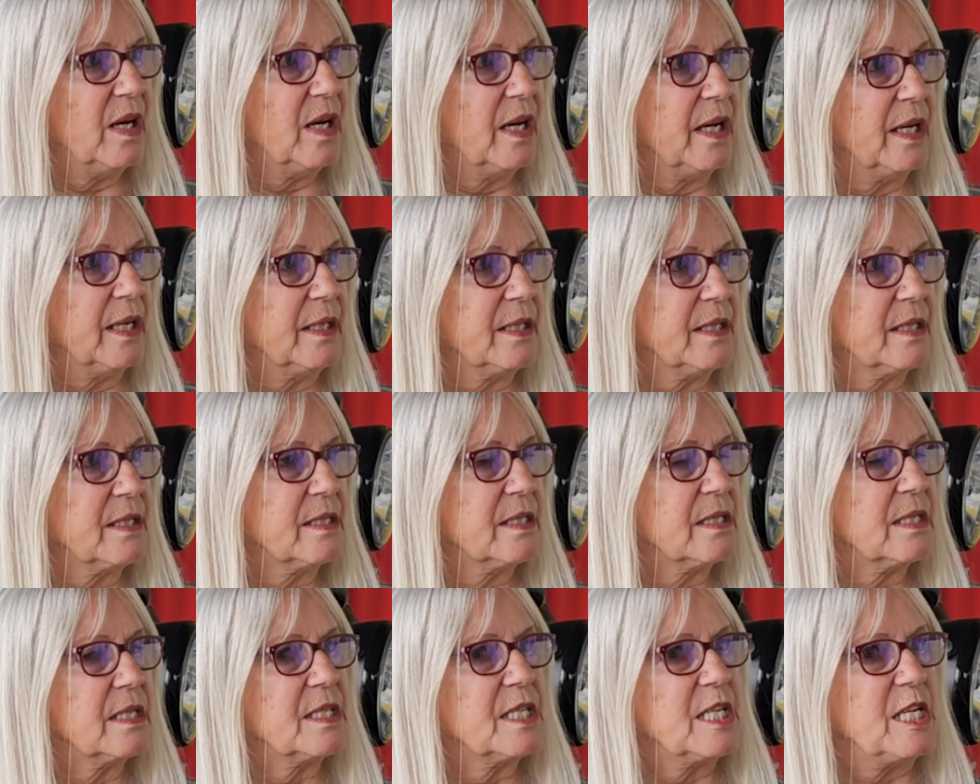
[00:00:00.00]
I'd
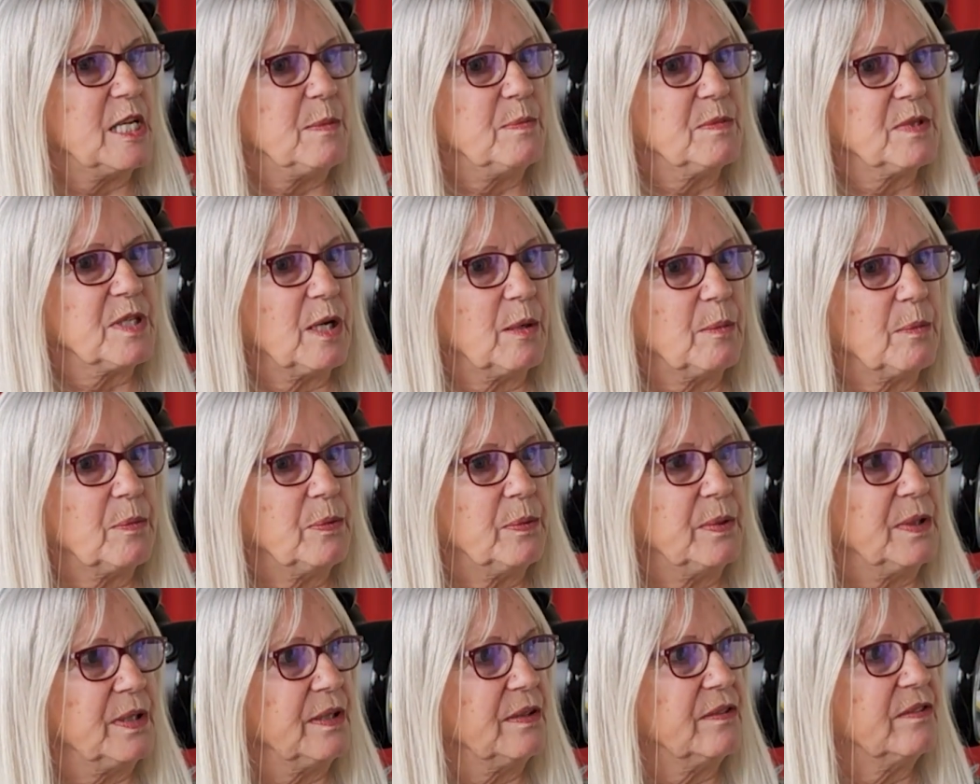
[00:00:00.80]
teamed up
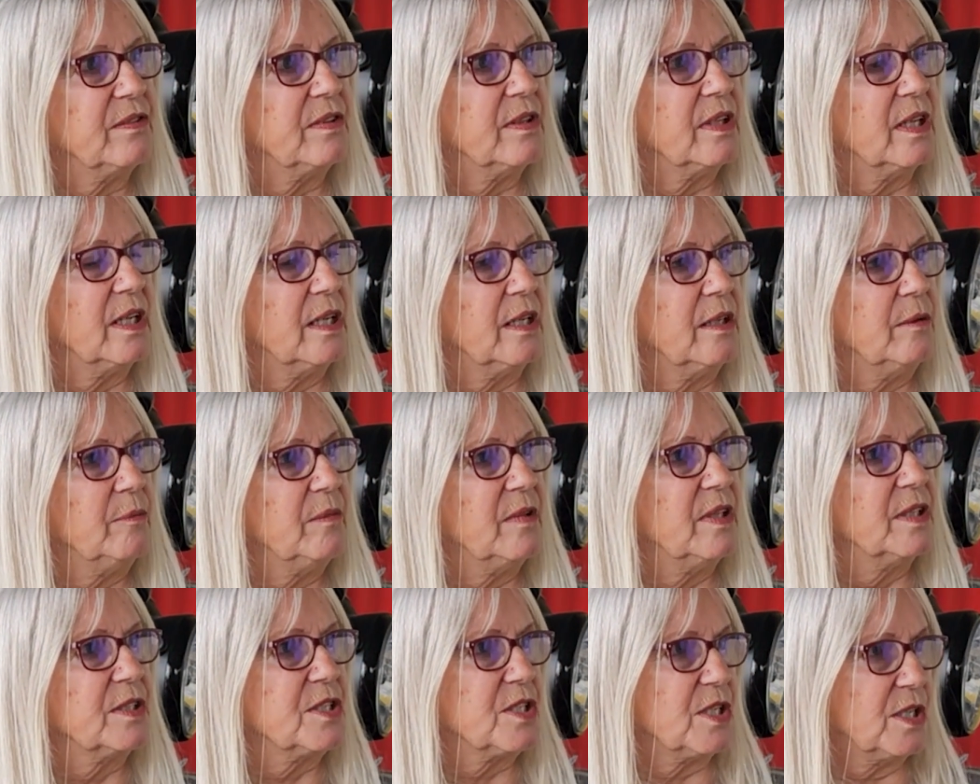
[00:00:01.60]
with
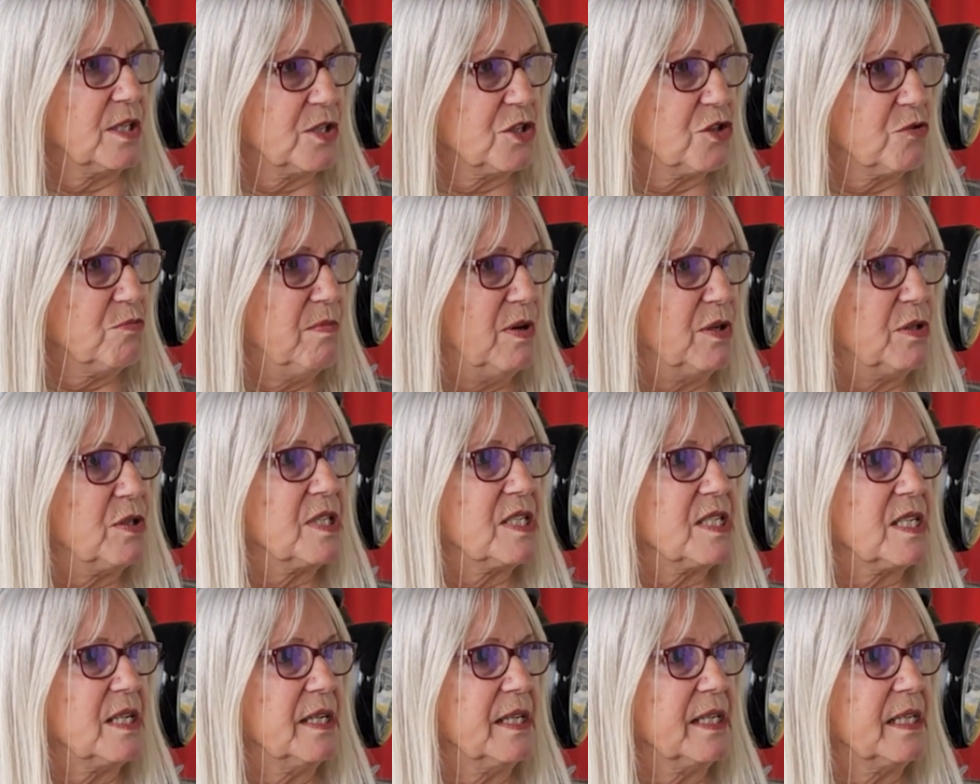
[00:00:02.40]
a Dutch
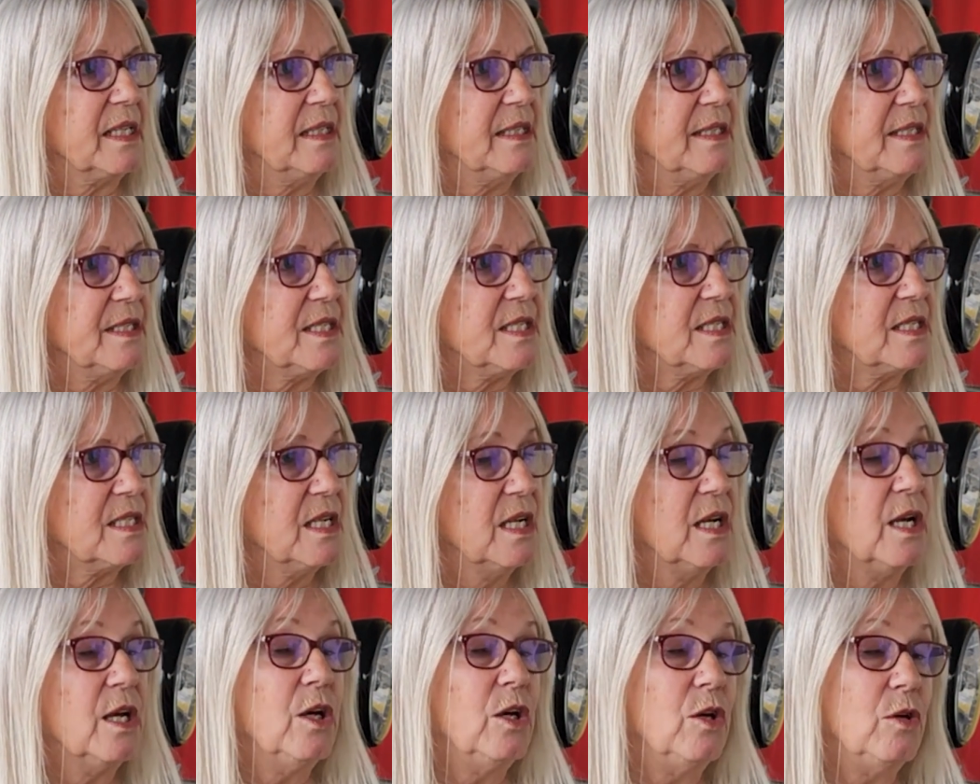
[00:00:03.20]
motorcyclist
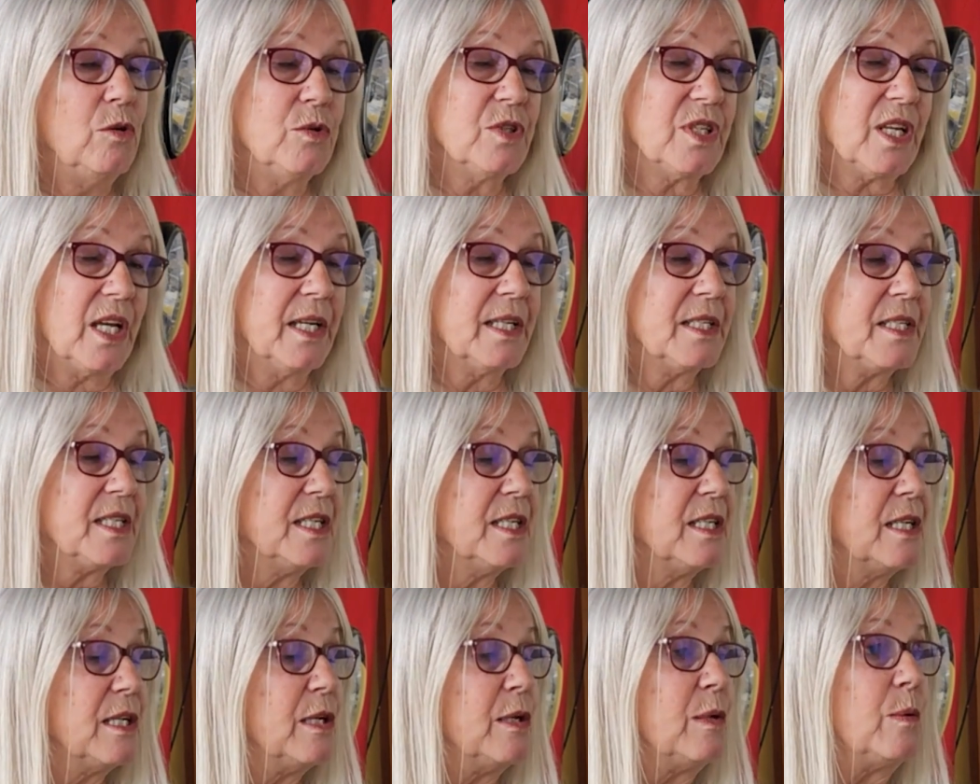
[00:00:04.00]
whose
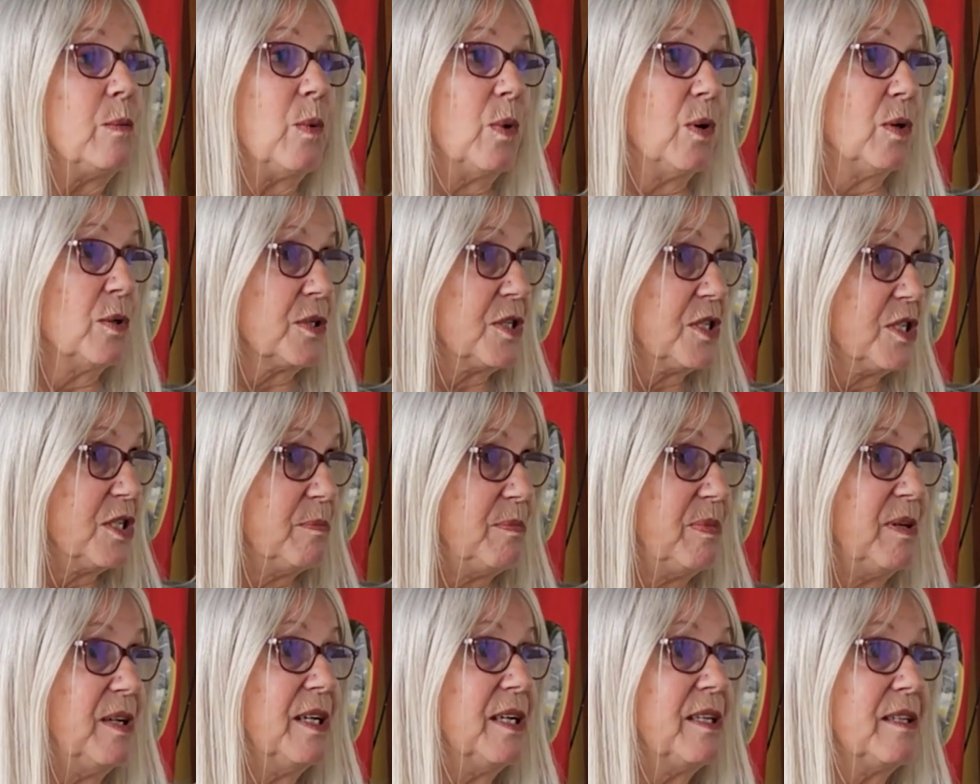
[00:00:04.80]
idea it was to
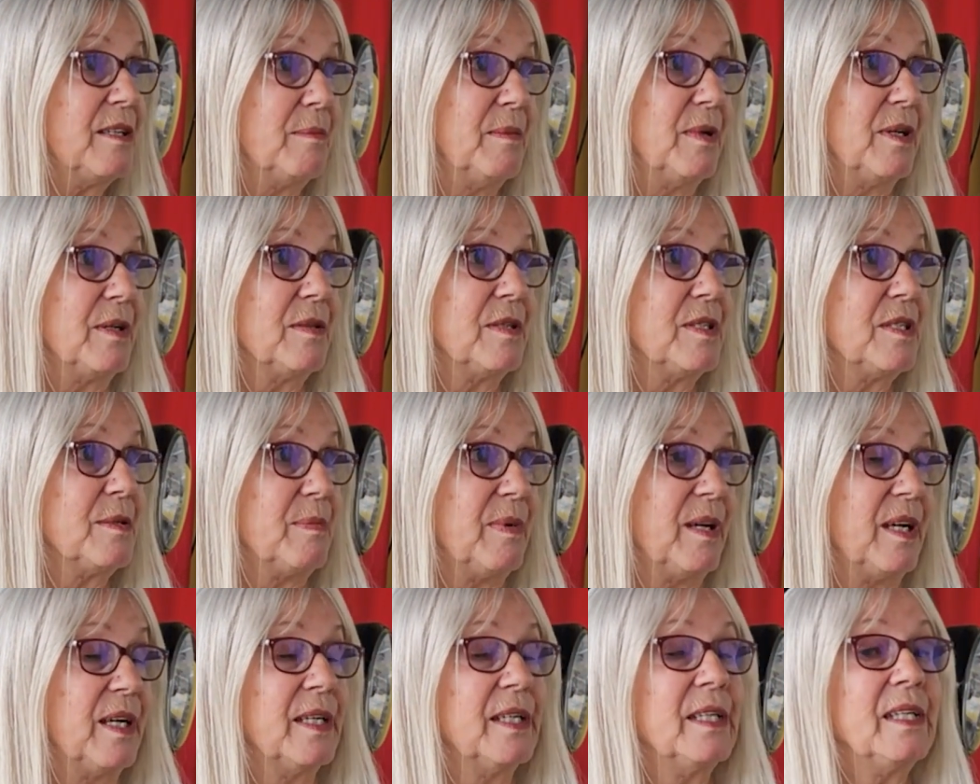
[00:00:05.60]
buy the
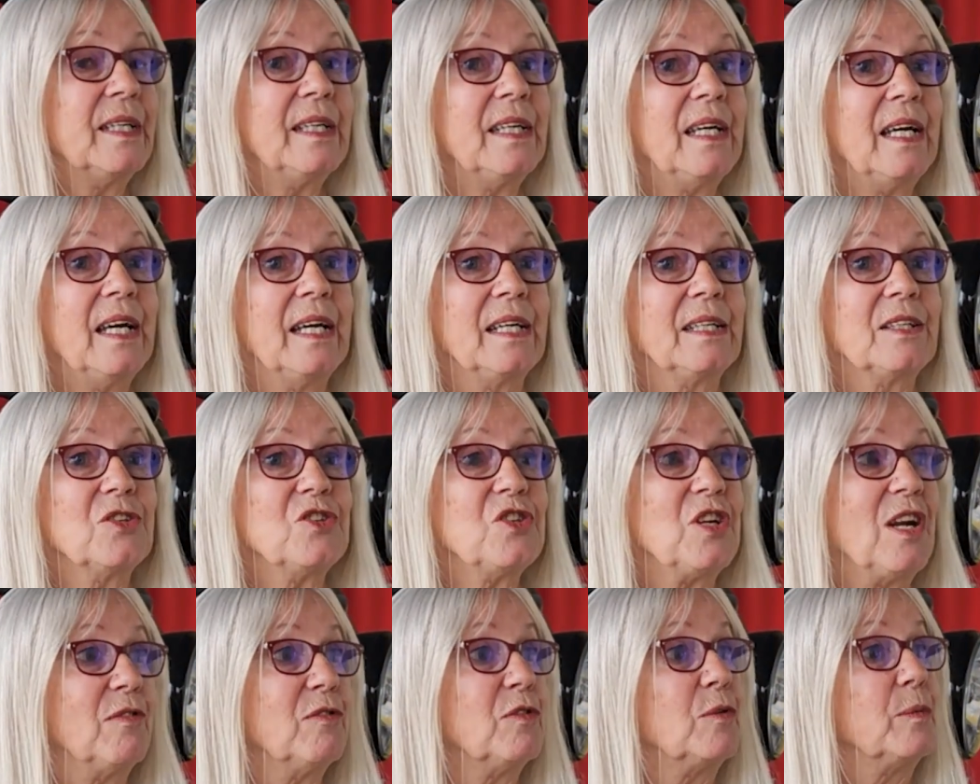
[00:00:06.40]
motorbike and
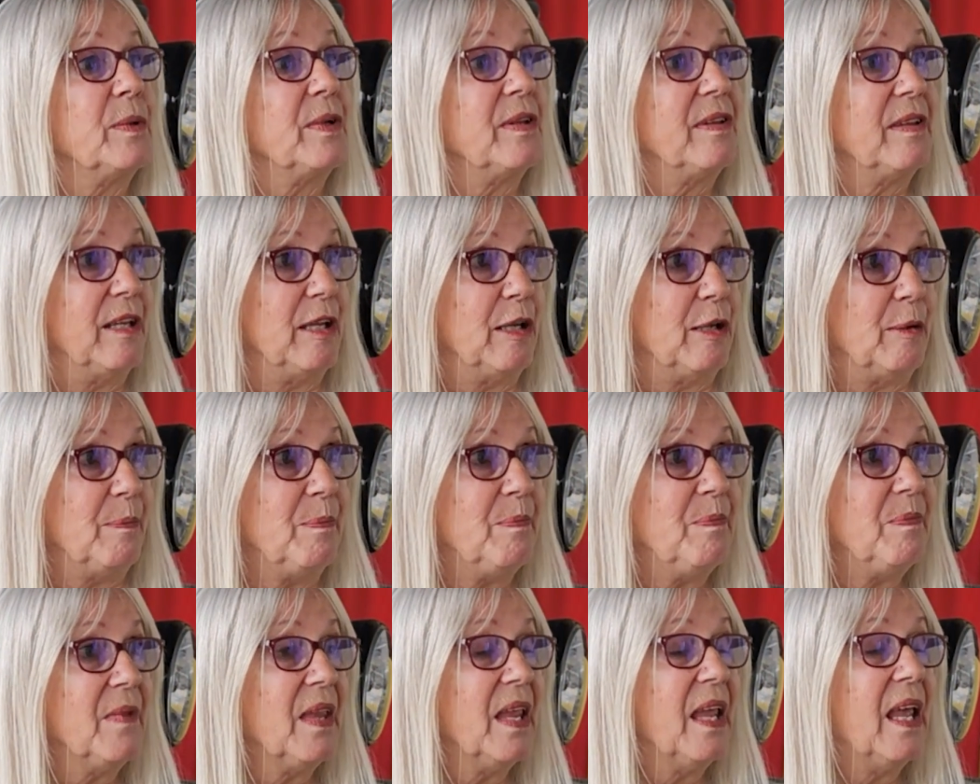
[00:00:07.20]
travel with him.